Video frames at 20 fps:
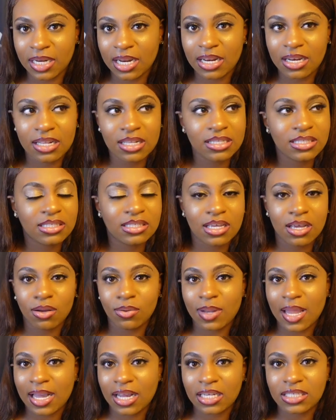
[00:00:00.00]
They didn't sound
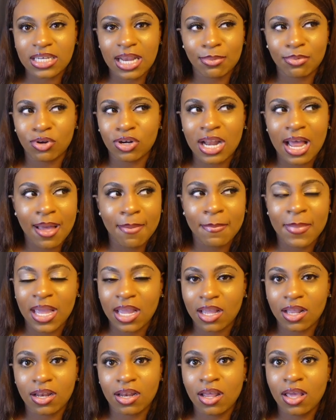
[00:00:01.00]
like a job. You're not
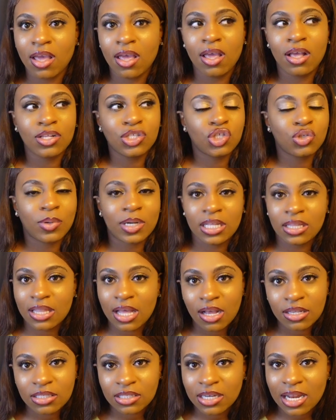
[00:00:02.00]
making
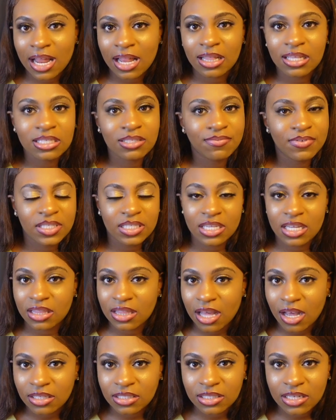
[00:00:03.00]
$20,000,
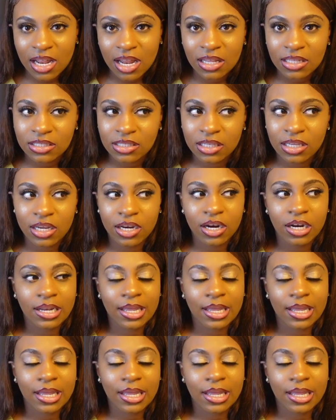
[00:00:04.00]
$15,000 a year.